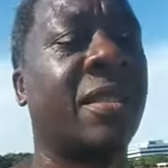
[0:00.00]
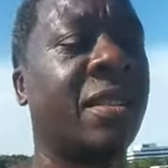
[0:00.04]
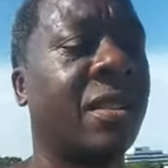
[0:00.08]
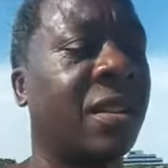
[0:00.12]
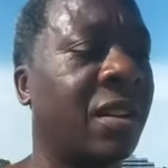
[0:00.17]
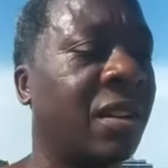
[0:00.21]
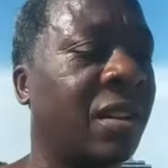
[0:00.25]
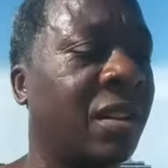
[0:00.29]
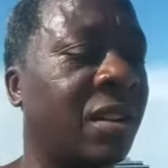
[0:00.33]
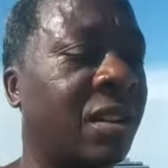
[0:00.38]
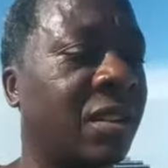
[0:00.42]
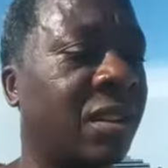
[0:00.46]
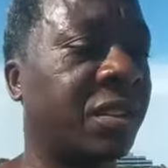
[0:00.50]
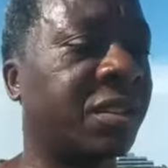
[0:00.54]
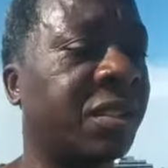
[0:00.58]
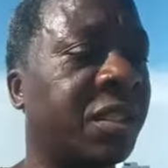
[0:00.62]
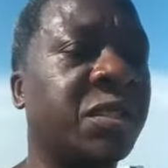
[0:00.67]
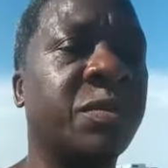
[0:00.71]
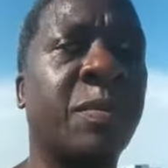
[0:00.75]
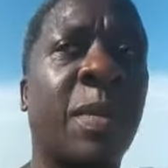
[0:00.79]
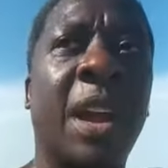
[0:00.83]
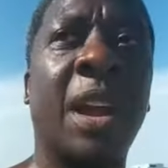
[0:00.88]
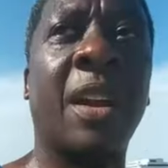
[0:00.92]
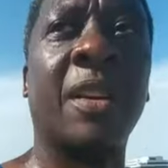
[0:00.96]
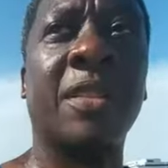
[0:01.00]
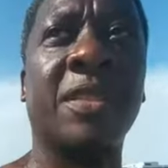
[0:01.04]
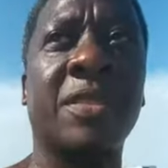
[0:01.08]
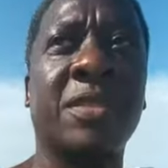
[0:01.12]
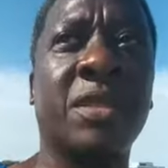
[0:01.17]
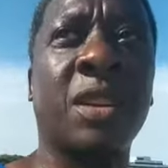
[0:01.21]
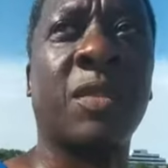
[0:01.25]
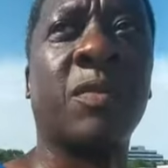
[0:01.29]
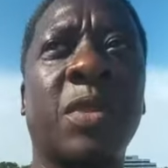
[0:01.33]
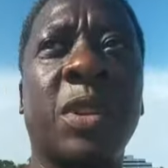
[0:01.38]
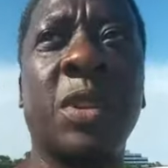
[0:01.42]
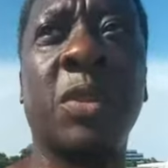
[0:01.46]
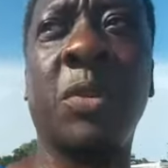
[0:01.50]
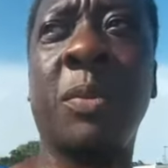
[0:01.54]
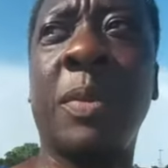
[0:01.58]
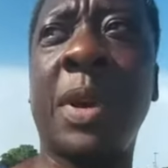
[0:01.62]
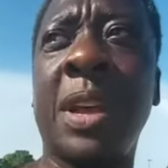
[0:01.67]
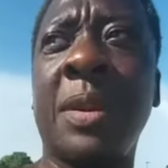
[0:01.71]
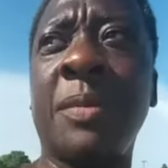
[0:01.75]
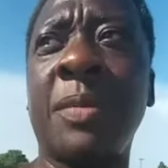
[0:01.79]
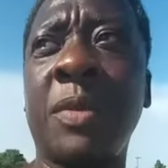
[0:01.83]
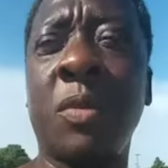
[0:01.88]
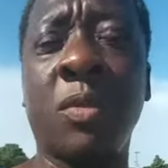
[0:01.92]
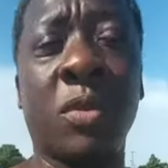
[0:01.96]
And she's married and stuff with a little baby.
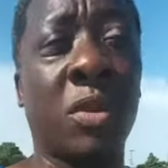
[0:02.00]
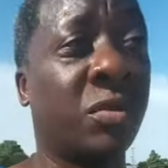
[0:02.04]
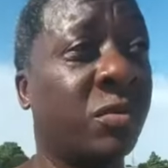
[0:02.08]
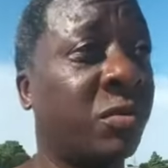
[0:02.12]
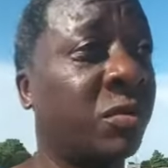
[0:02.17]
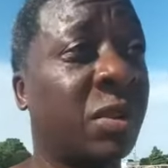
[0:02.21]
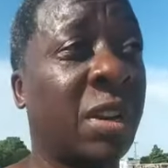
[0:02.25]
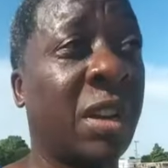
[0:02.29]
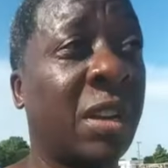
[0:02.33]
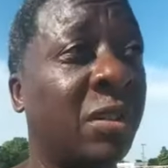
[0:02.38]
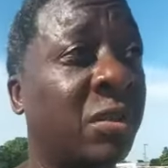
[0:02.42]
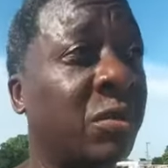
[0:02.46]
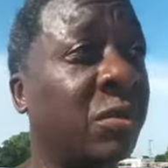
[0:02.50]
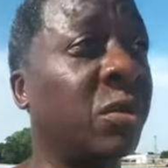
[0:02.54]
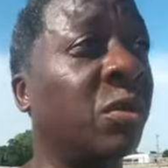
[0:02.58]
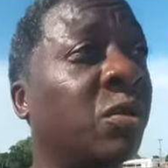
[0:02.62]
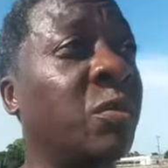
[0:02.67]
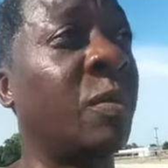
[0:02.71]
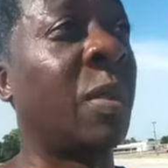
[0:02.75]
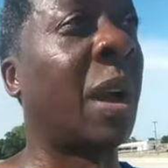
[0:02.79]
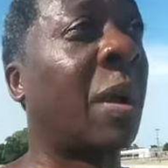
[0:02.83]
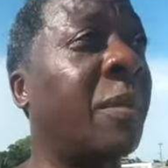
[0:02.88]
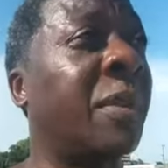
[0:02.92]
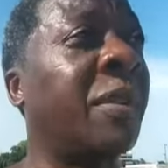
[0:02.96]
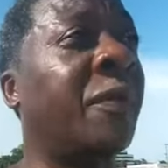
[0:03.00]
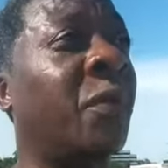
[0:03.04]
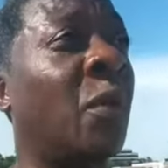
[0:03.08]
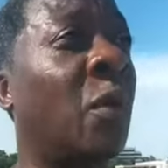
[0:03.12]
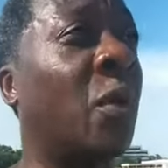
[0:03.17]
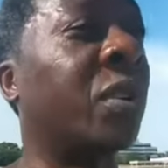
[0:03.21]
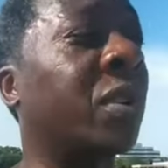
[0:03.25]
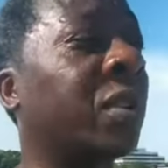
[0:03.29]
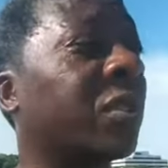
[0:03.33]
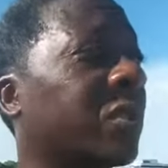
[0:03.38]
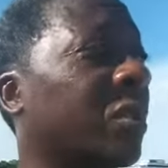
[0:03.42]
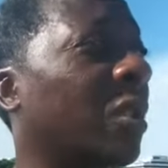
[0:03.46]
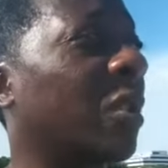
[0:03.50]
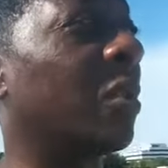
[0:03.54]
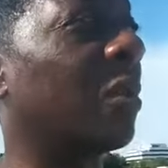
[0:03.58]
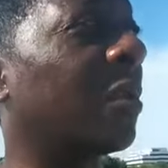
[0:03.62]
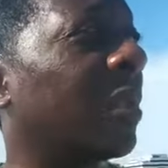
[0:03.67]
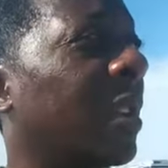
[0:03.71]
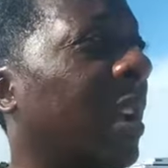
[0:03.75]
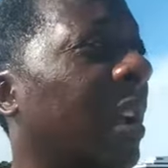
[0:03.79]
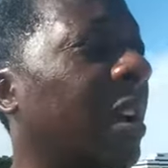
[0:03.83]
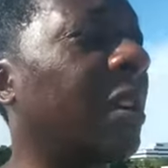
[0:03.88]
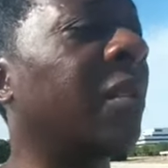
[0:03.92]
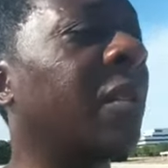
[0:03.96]
Well, that little dude might be 4 years old now.
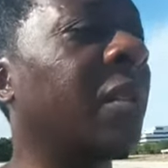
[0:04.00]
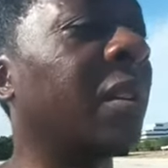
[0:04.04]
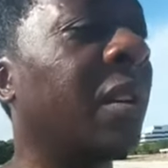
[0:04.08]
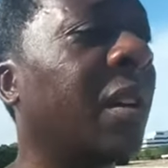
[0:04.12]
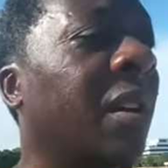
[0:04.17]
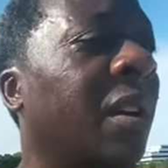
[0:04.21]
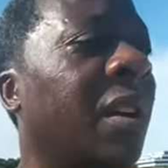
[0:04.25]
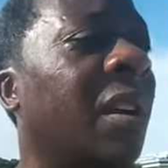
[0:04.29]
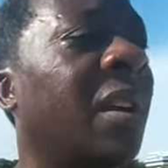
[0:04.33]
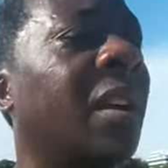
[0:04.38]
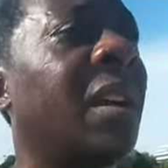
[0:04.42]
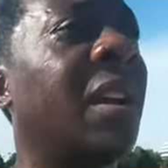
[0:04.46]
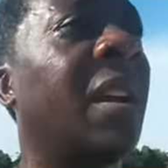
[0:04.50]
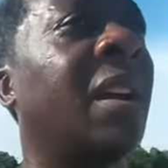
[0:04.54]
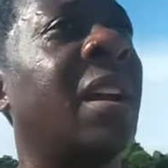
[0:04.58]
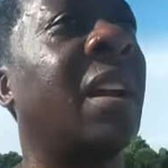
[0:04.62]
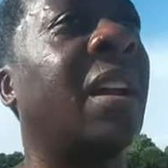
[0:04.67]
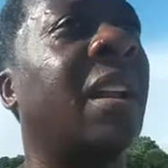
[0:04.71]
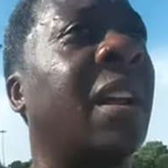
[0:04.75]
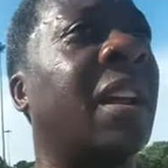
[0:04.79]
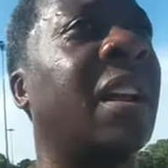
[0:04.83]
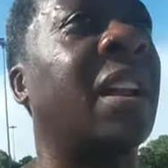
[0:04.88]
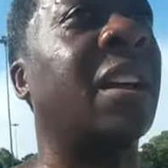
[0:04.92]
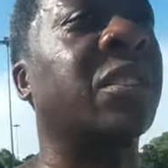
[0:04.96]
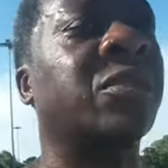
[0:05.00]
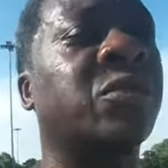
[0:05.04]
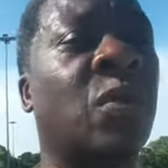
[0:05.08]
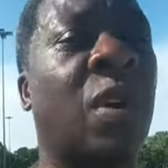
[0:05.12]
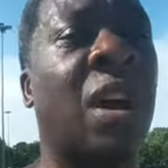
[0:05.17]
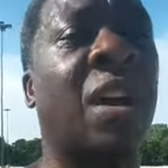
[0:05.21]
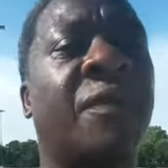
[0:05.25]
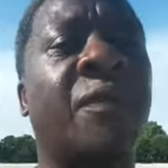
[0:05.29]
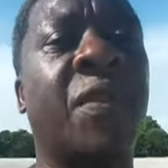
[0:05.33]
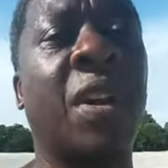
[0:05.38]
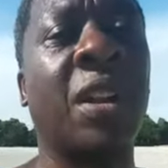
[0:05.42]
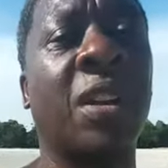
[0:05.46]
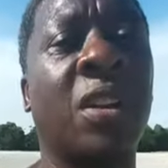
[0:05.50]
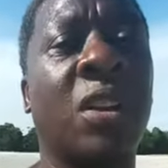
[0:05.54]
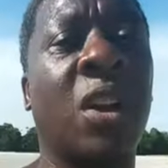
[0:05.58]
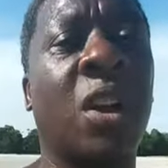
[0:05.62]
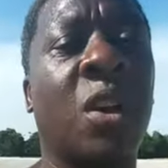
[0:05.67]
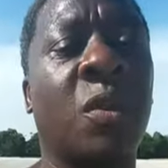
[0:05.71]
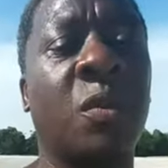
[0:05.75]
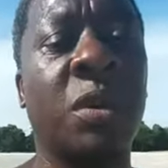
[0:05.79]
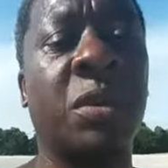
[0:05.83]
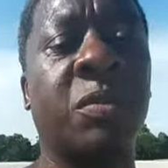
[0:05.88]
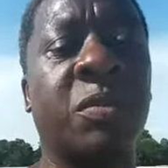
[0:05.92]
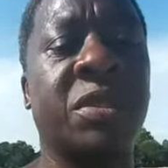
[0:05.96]
And that's who I fell in love
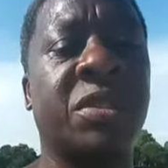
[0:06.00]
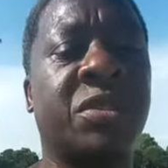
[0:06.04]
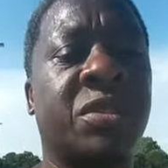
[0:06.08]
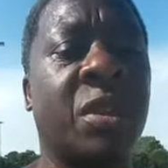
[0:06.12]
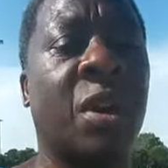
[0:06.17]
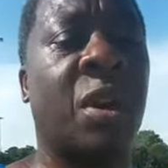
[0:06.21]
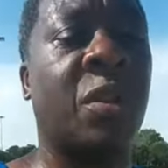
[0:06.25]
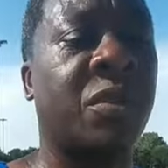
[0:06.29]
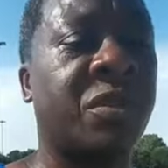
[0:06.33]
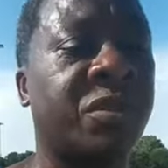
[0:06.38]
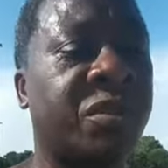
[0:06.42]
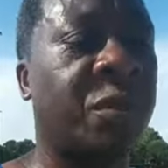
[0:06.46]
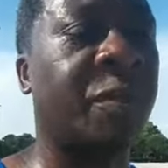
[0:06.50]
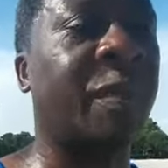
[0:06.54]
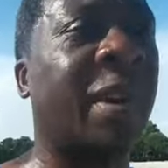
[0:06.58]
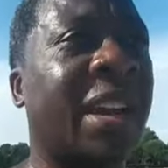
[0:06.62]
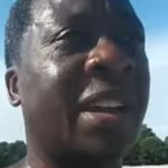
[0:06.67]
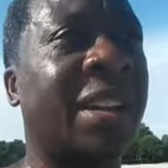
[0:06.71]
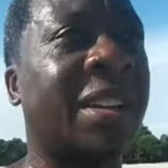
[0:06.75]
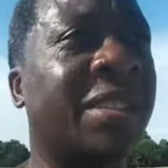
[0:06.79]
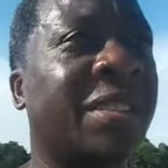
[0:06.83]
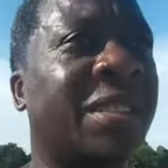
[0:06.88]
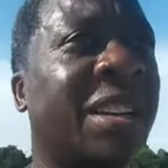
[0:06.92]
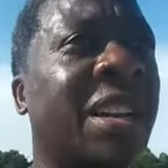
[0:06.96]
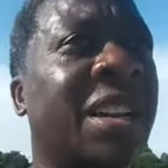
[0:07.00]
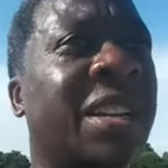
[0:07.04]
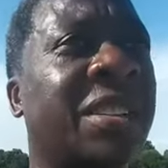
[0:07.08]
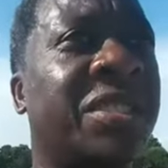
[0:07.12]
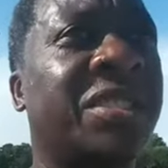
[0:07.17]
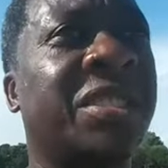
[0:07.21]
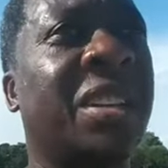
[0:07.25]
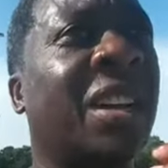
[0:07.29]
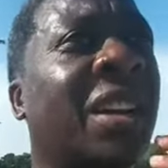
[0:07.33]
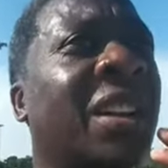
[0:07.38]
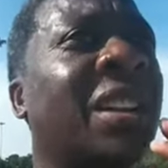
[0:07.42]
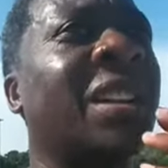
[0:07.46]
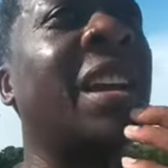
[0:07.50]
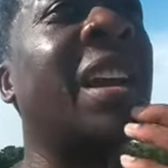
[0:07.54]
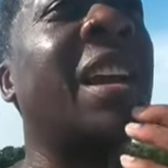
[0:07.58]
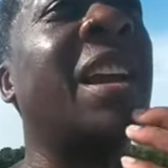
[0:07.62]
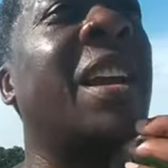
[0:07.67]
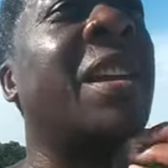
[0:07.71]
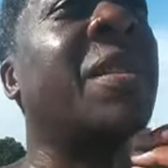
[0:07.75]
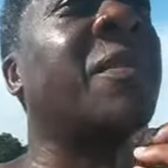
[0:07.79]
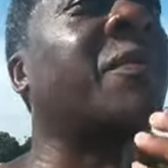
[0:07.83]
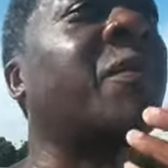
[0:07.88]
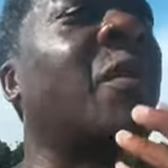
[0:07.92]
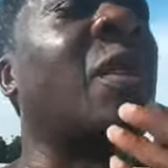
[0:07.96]
with on the Jamaican team. Shelly Ann
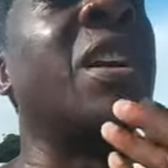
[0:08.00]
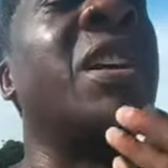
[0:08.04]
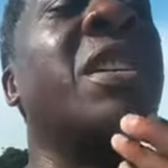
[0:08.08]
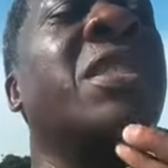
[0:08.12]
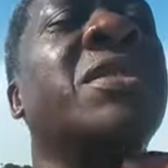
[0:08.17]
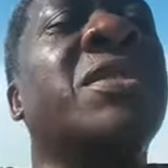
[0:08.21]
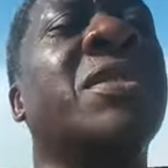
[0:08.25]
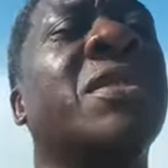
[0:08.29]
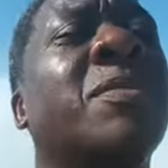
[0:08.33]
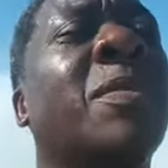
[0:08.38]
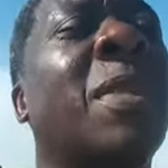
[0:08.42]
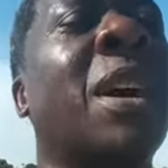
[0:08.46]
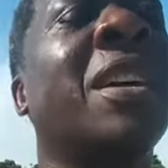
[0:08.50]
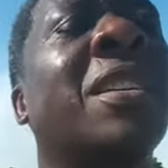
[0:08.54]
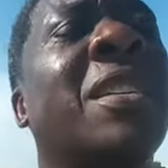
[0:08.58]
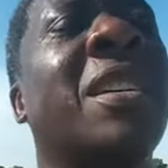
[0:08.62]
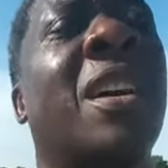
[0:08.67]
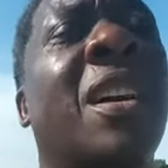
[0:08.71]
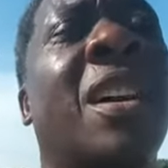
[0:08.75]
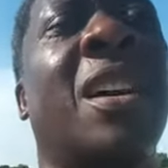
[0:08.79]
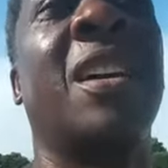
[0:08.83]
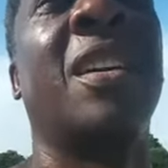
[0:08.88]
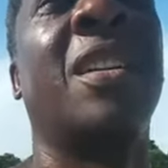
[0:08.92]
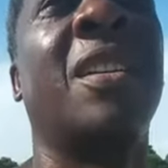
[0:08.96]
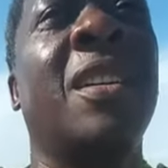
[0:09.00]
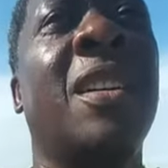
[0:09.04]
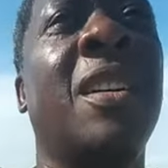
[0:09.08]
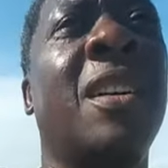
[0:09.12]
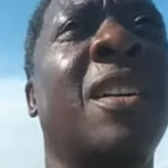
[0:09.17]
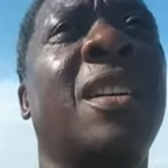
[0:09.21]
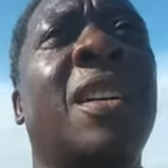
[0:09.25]
Fraser, my God. When